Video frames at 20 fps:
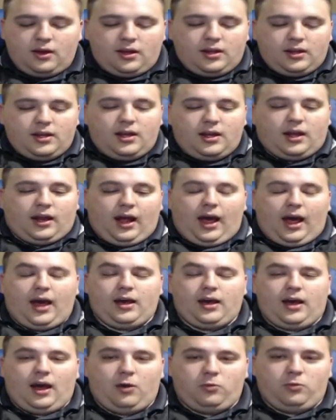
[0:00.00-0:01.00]
Yeah, and
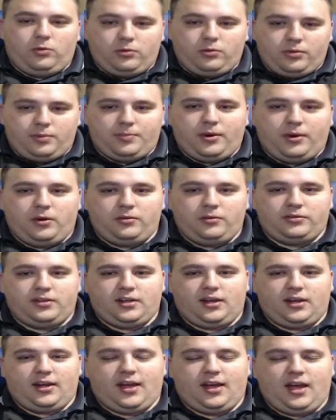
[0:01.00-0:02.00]
I will be
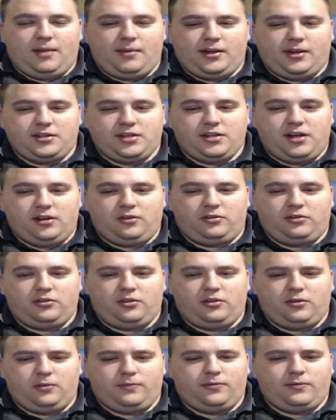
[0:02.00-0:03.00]
posting a gaming channel
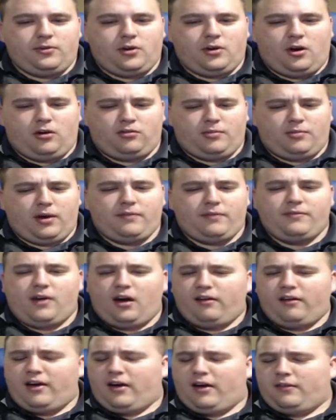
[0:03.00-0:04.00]
soon for all of my
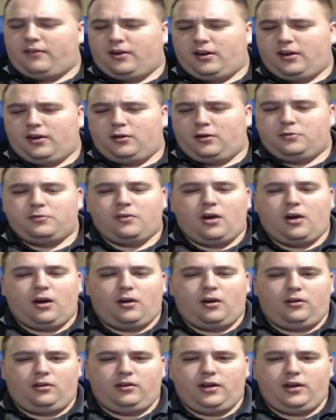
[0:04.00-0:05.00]
Fallout videos,
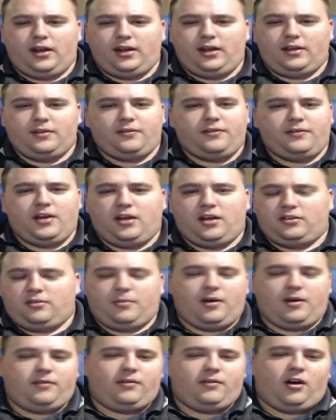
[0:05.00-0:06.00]
for any of the fans of
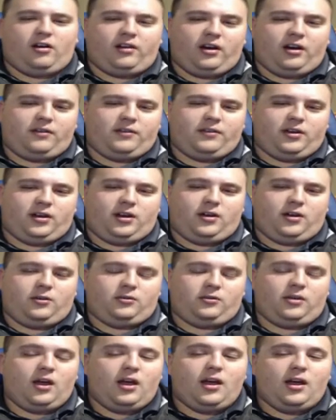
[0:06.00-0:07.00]
my Fallout videos.